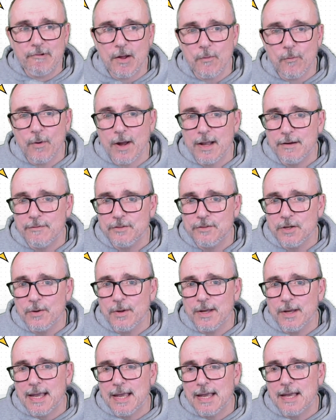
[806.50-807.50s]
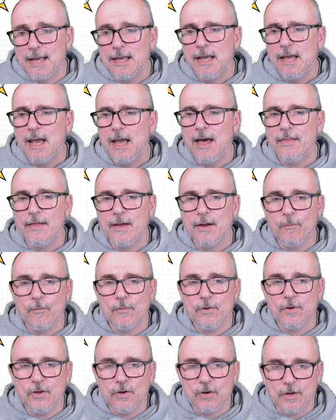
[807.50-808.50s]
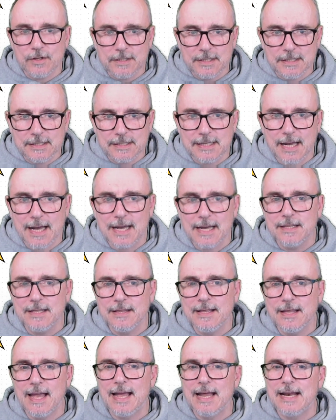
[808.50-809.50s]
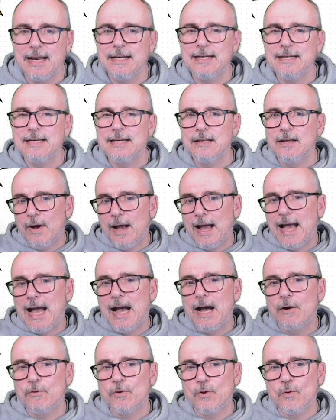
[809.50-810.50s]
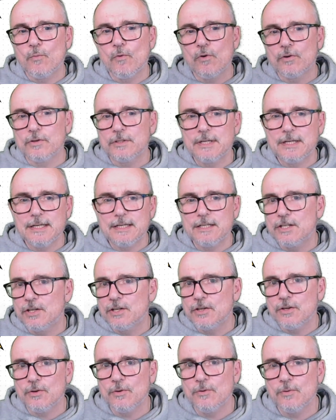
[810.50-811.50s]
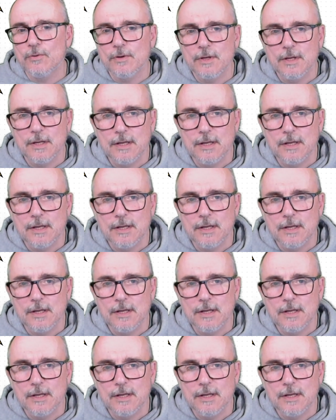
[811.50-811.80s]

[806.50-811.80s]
way of doing it, and then you can decide at the end how you want it to,